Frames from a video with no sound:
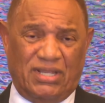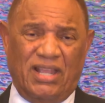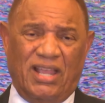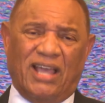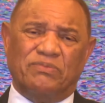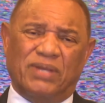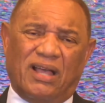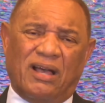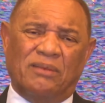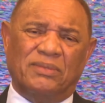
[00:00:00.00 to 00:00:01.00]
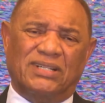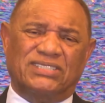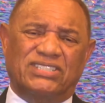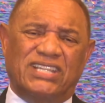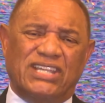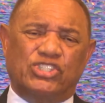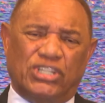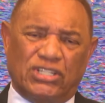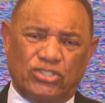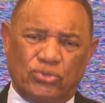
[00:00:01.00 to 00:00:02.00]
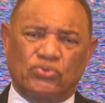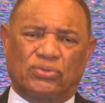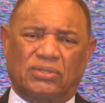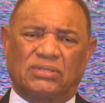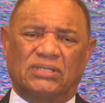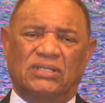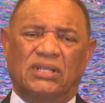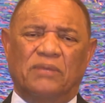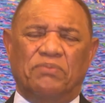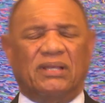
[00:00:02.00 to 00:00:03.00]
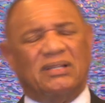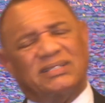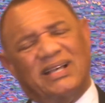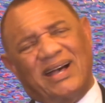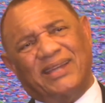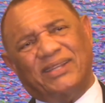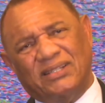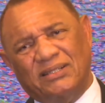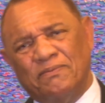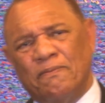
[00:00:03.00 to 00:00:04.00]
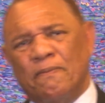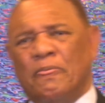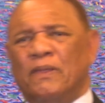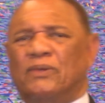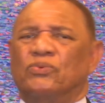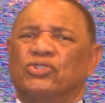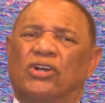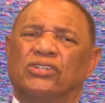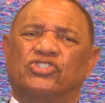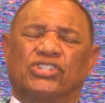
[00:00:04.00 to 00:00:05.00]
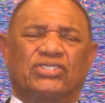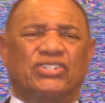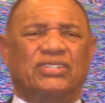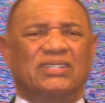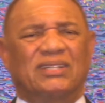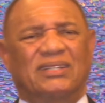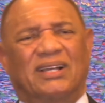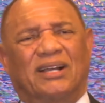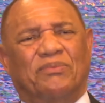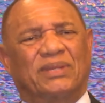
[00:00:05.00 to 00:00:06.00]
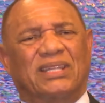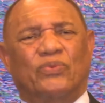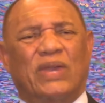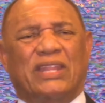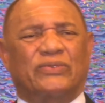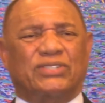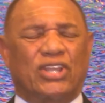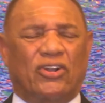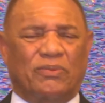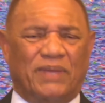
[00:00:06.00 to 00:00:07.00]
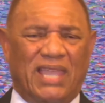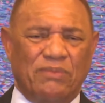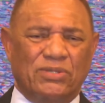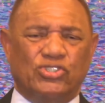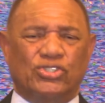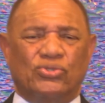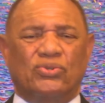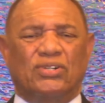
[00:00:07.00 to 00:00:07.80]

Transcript: and become a teaching tool. Because Carter, not just whether it was a Young Bahamian show or